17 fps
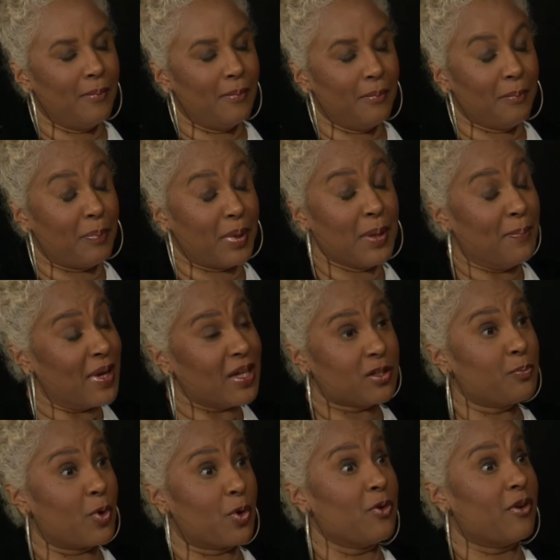be
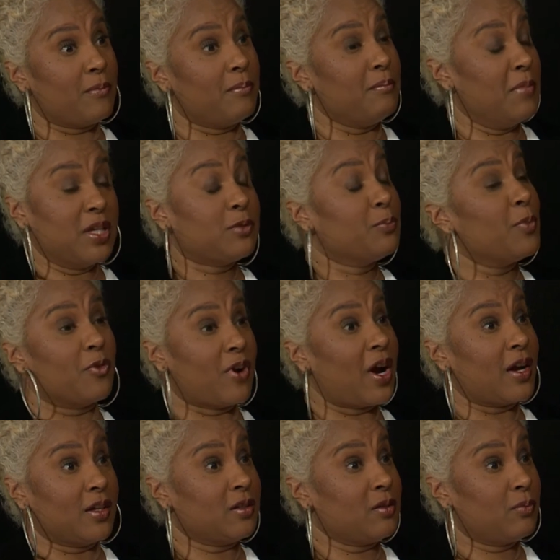
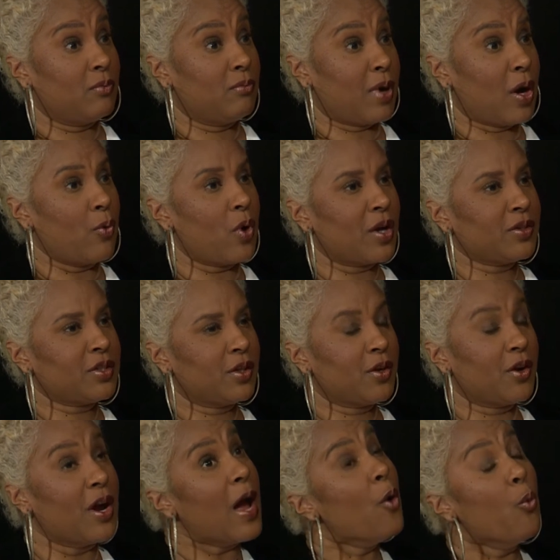mesmerized by watching her
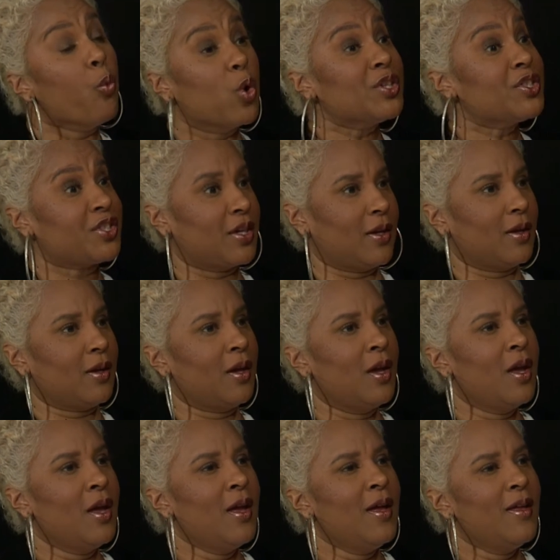and wishing
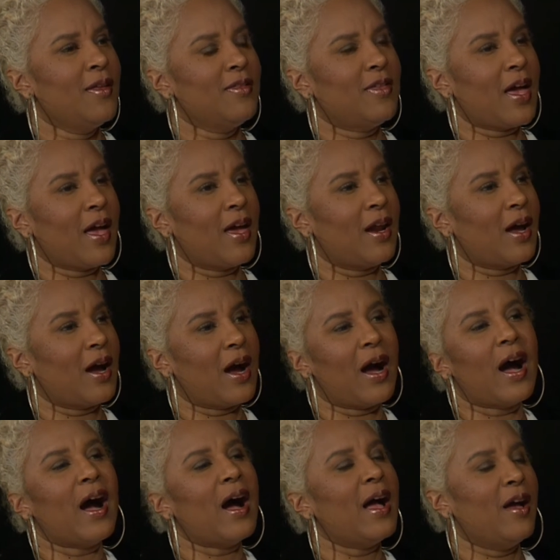that
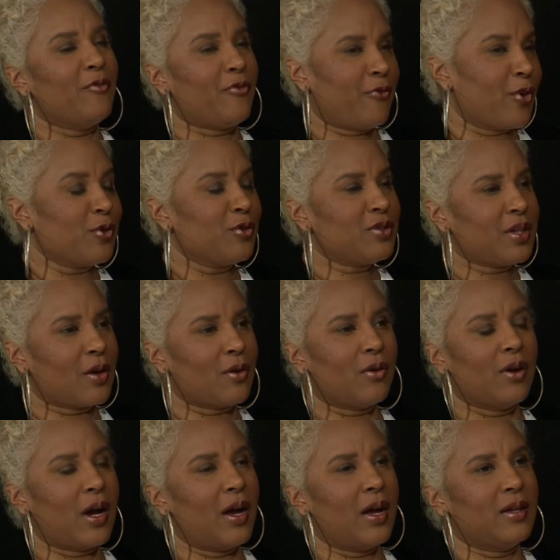at first
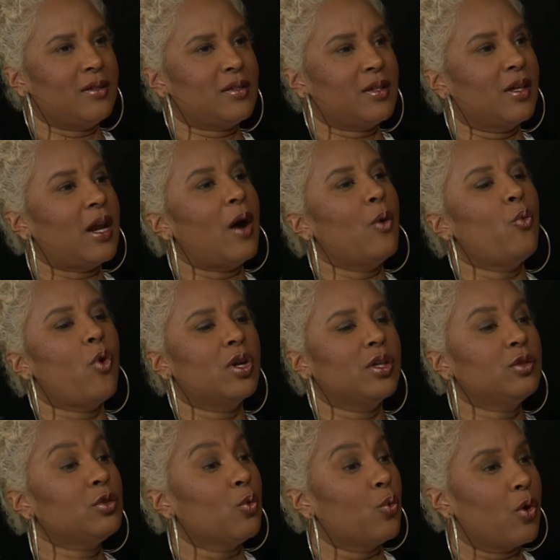I said I wanted
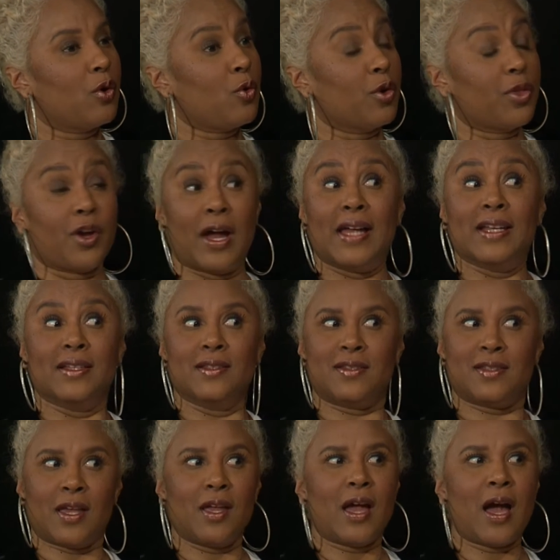to work with her. I didn't
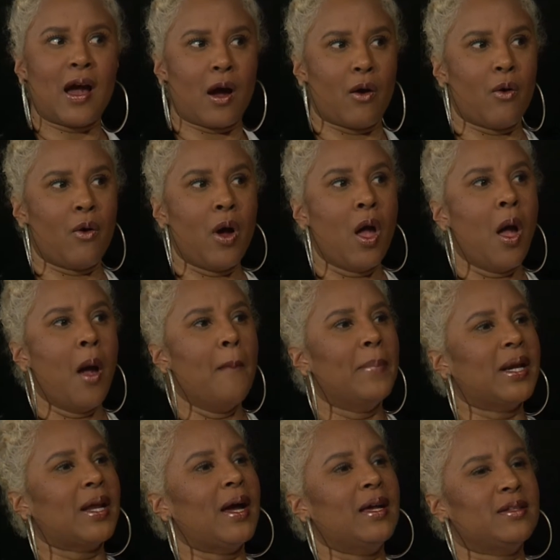say how, but
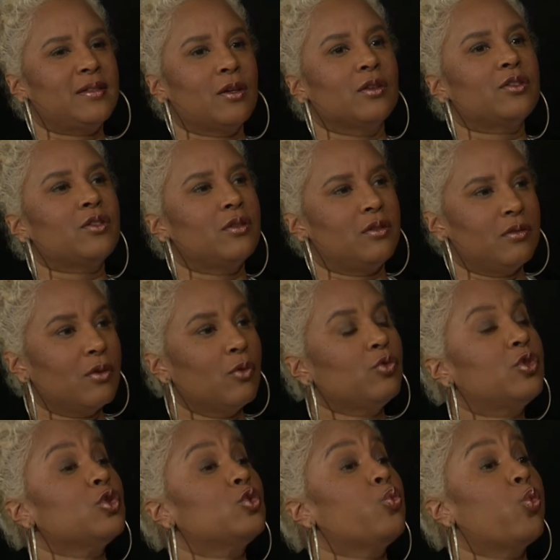I
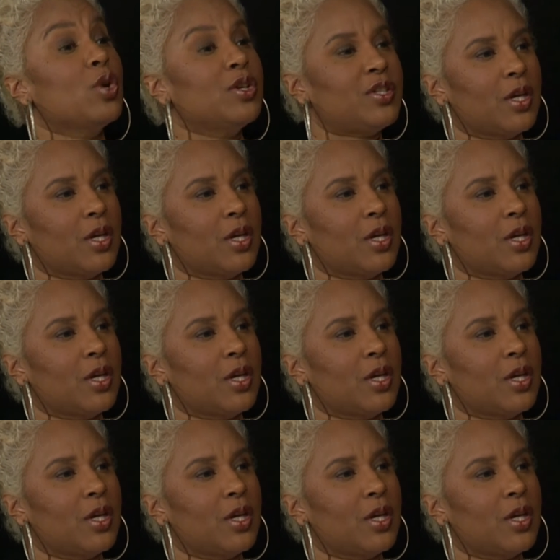just wishing.